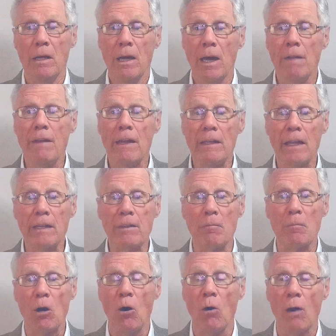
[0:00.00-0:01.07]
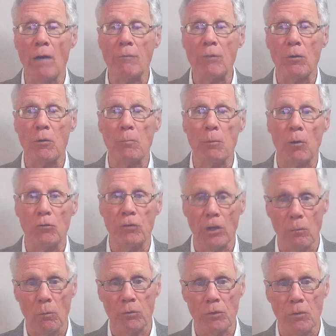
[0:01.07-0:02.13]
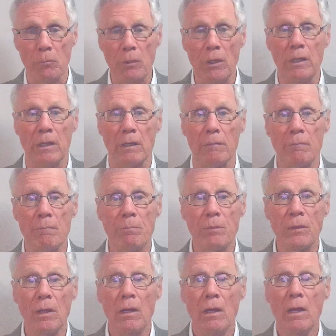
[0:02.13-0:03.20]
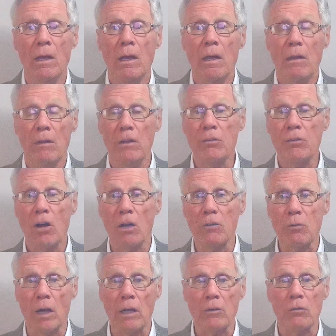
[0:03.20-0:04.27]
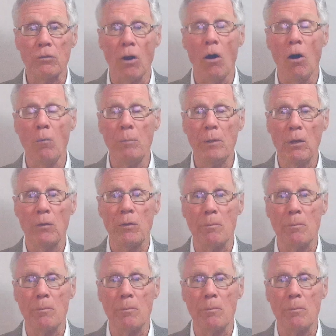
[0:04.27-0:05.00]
and then let them go after the project was completed. These contractors all billed the